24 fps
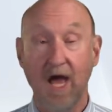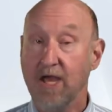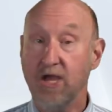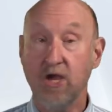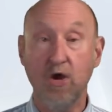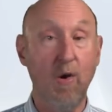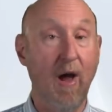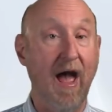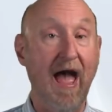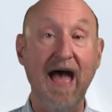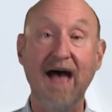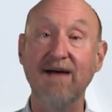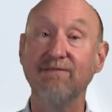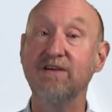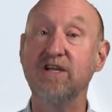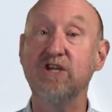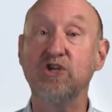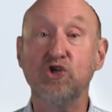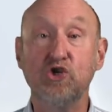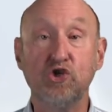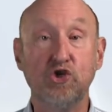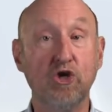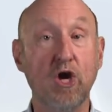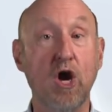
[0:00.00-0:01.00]
You haven't
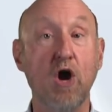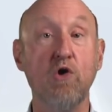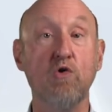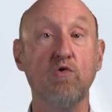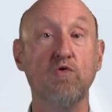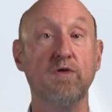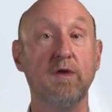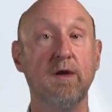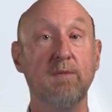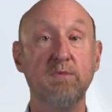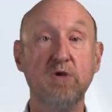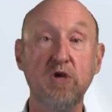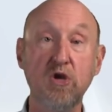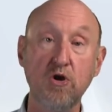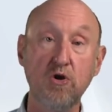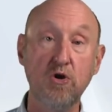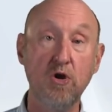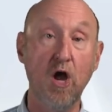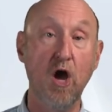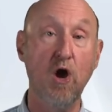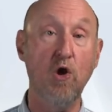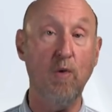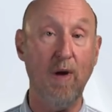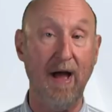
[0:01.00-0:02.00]
shown them you
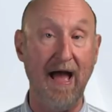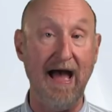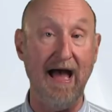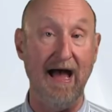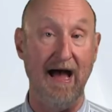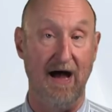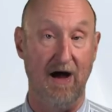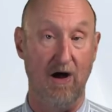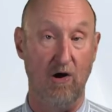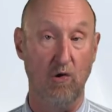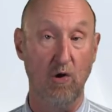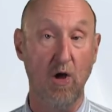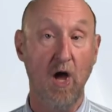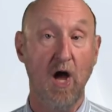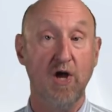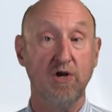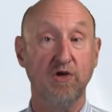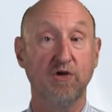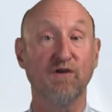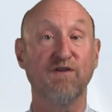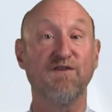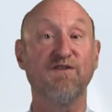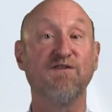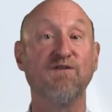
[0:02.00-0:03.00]
know how
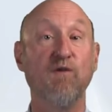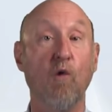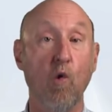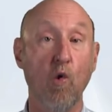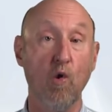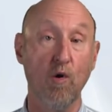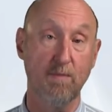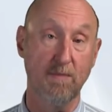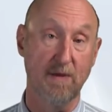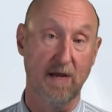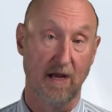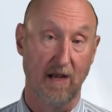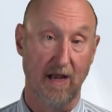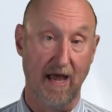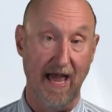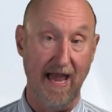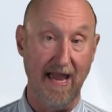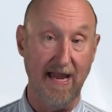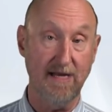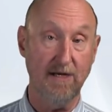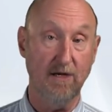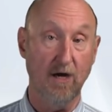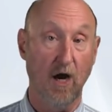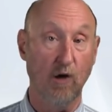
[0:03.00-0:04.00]
to
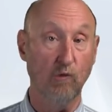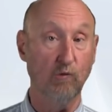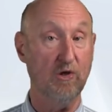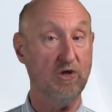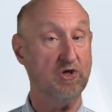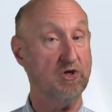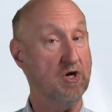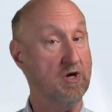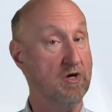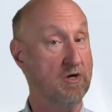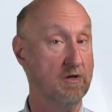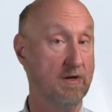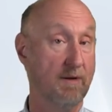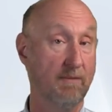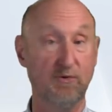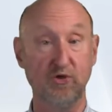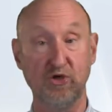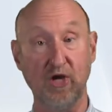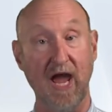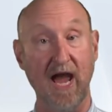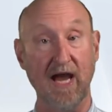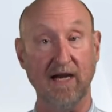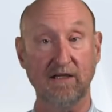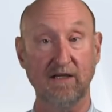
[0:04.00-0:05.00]
formulate a return
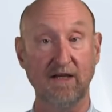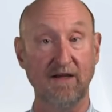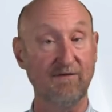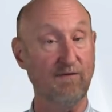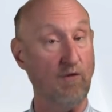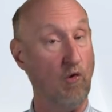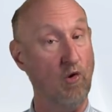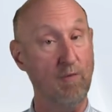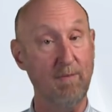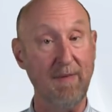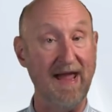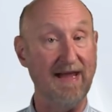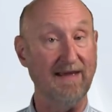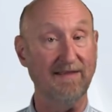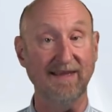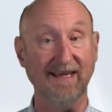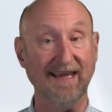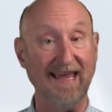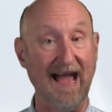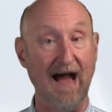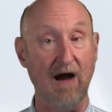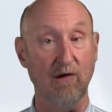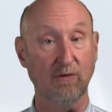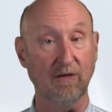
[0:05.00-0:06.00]
objective or make the
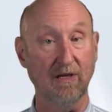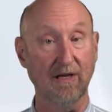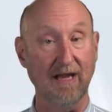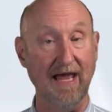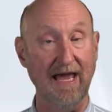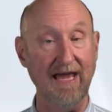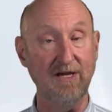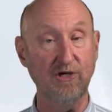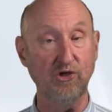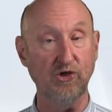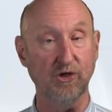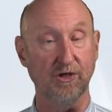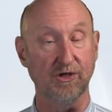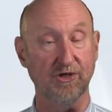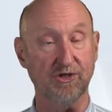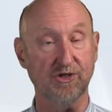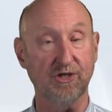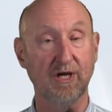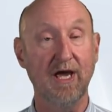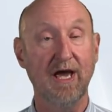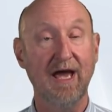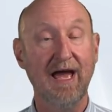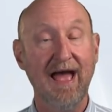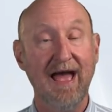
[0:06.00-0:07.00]
calculations.
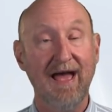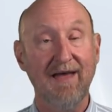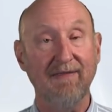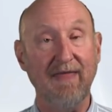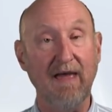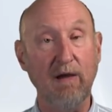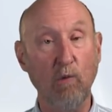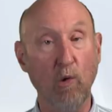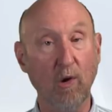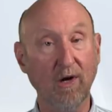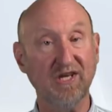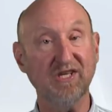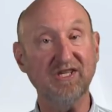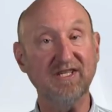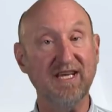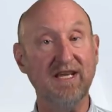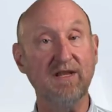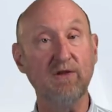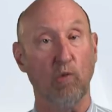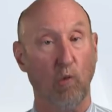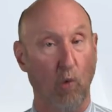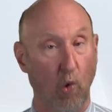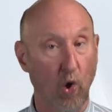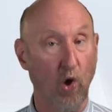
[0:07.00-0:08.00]
They want to see
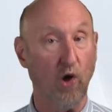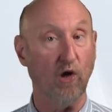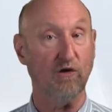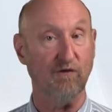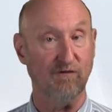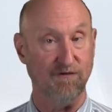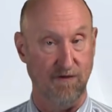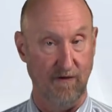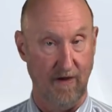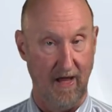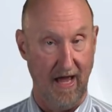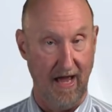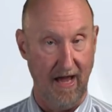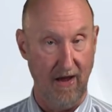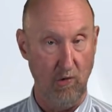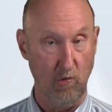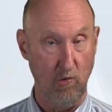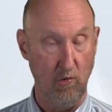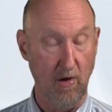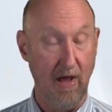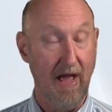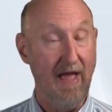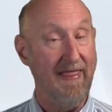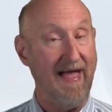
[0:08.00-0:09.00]
the workflow.
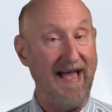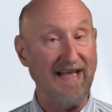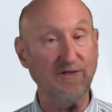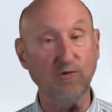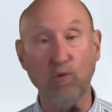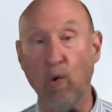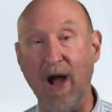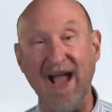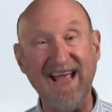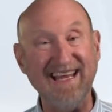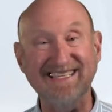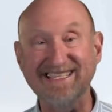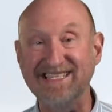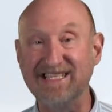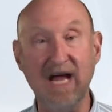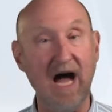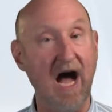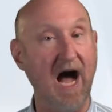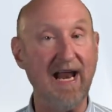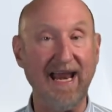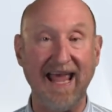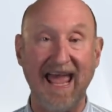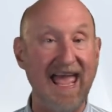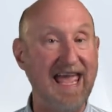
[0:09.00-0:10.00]
That's why it's
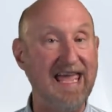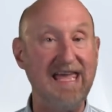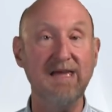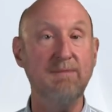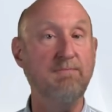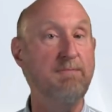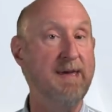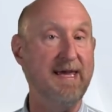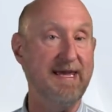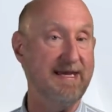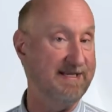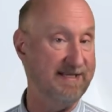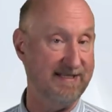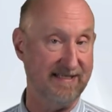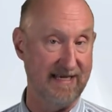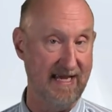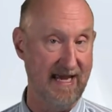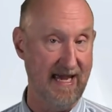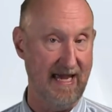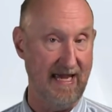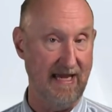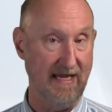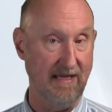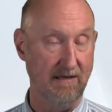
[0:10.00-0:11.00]
not
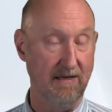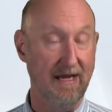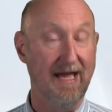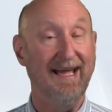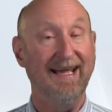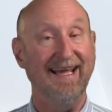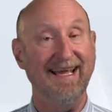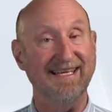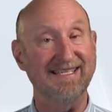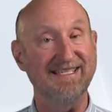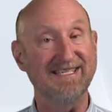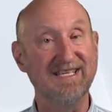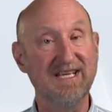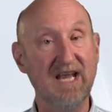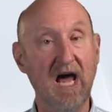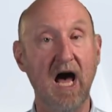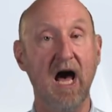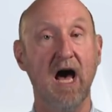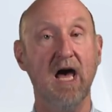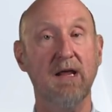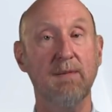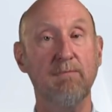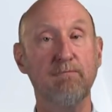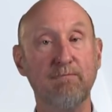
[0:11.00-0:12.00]
ABC. It's
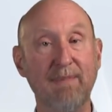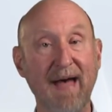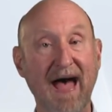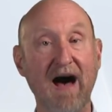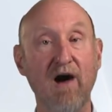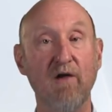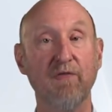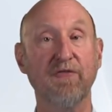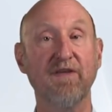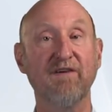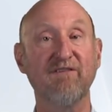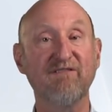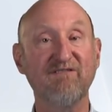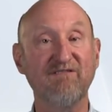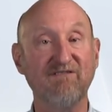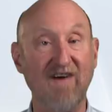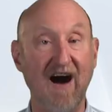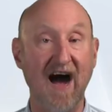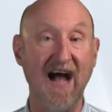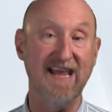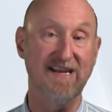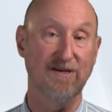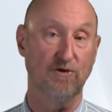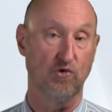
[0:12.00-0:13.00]
not about the
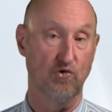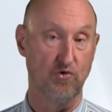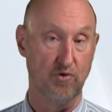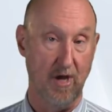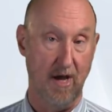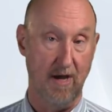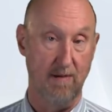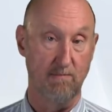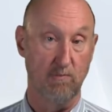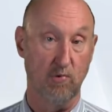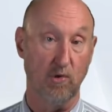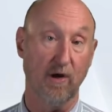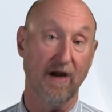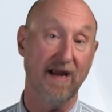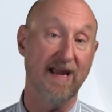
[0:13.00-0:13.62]
final number.